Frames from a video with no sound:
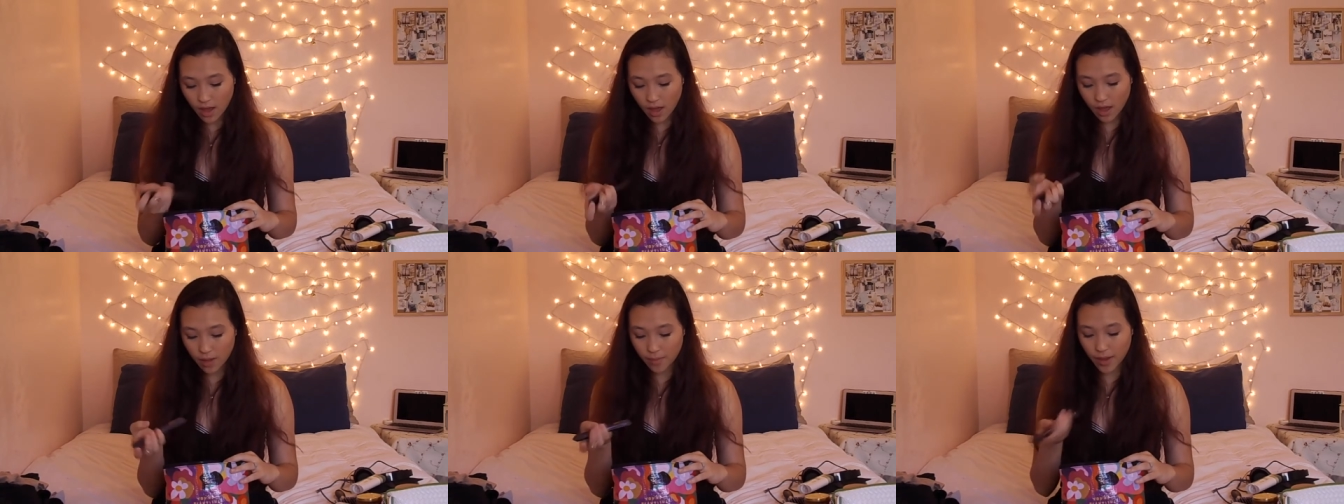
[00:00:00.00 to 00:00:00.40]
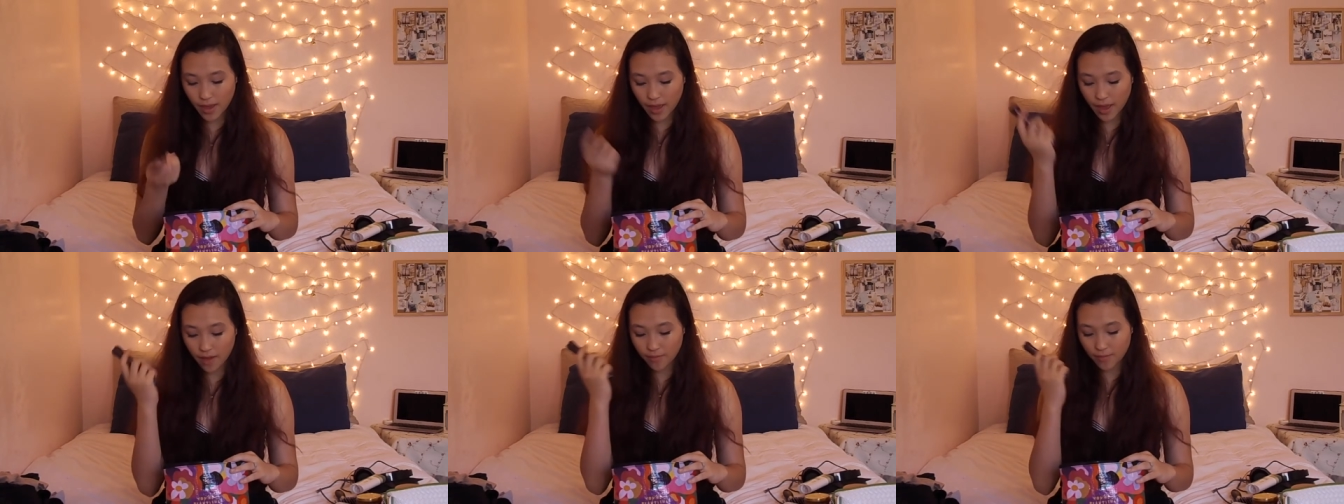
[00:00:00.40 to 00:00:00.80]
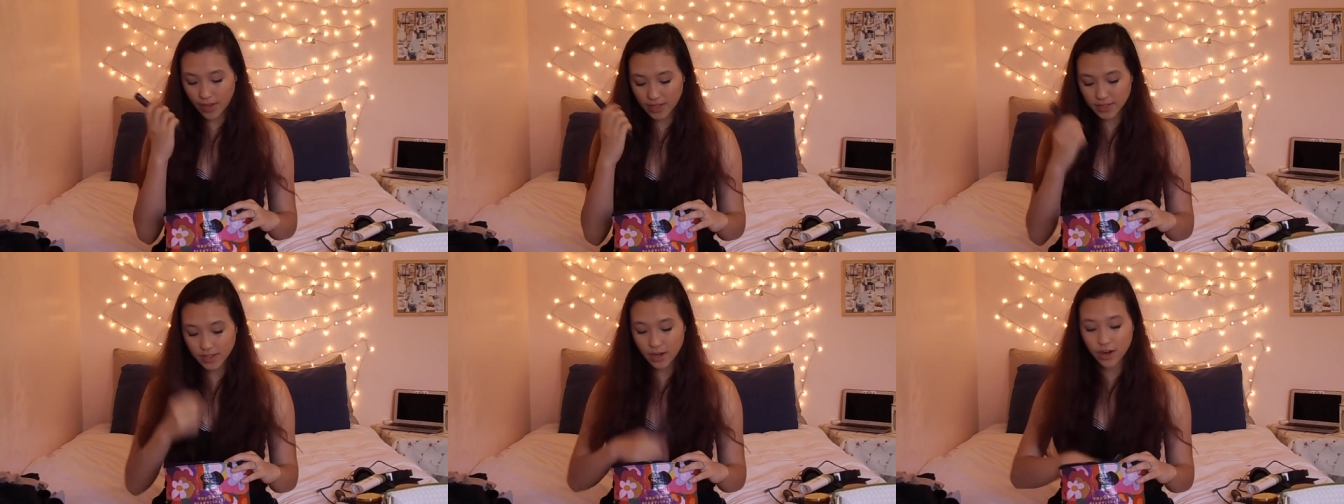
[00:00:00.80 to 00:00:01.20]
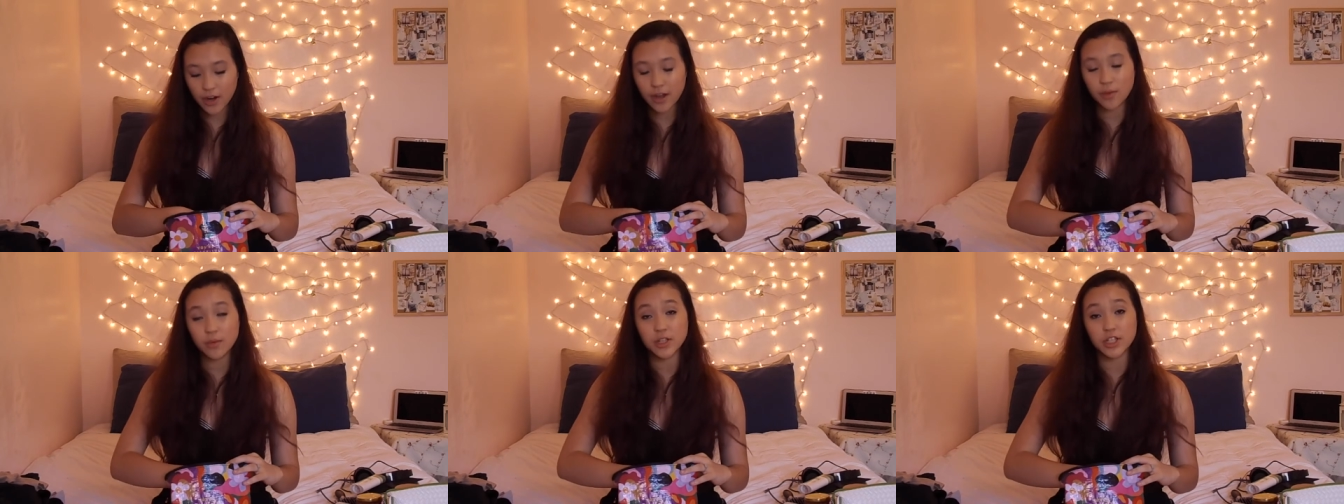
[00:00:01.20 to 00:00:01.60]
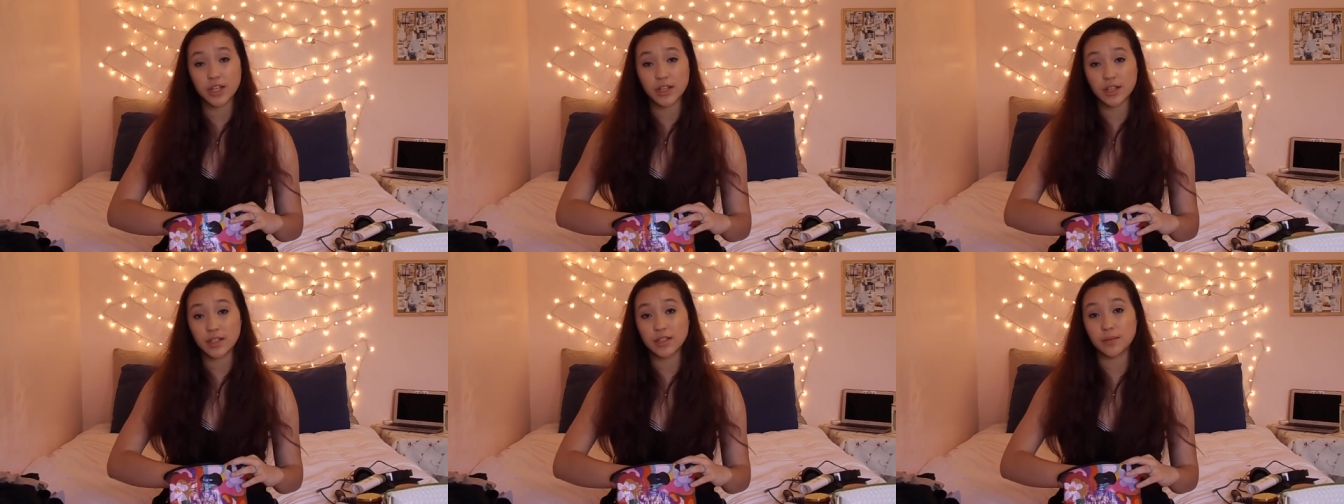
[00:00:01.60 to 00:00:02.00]
Um, I have mascara, which
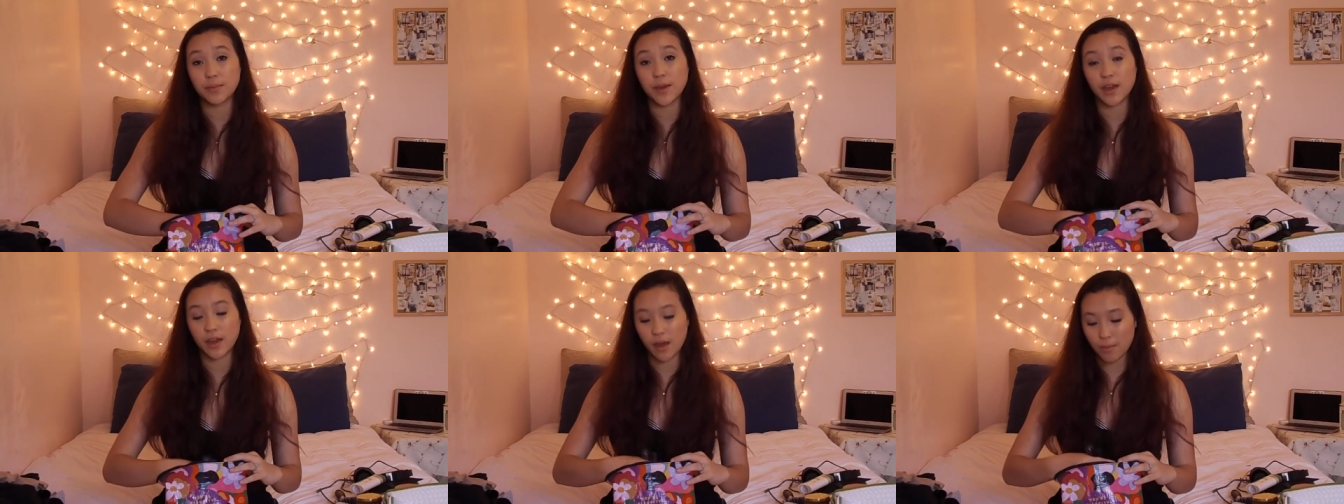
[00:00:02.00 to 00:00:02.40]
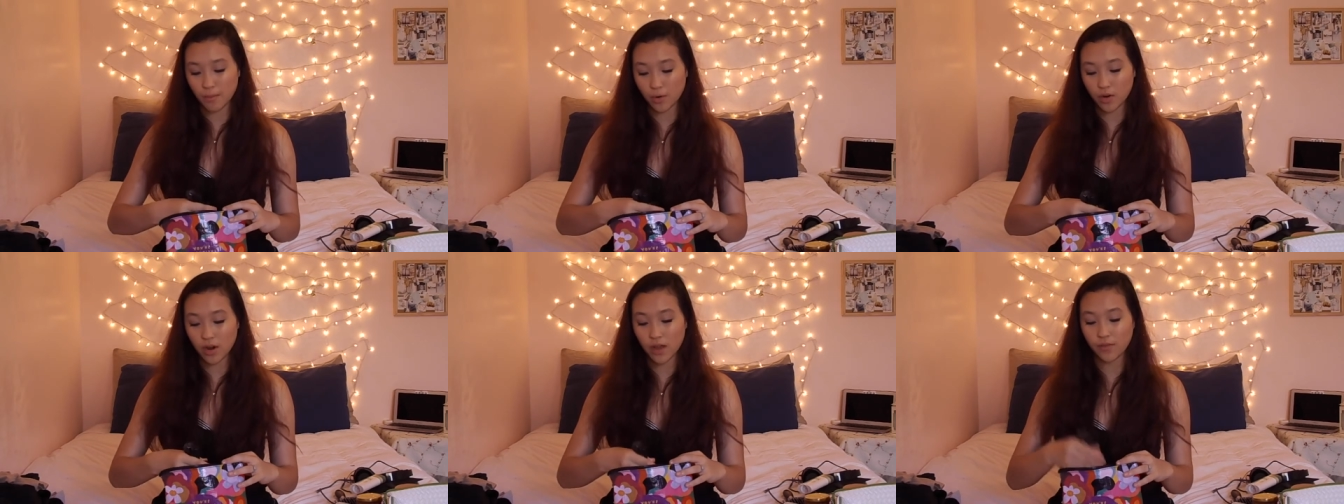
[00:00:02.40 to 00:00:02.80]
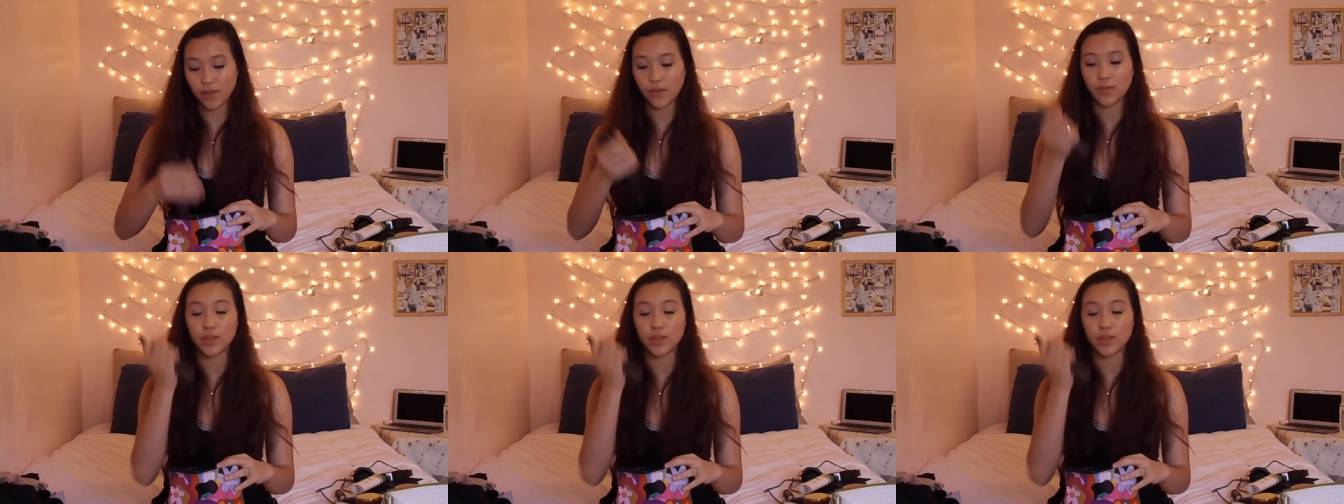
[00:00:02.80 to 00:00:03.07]
I need to pick up more of.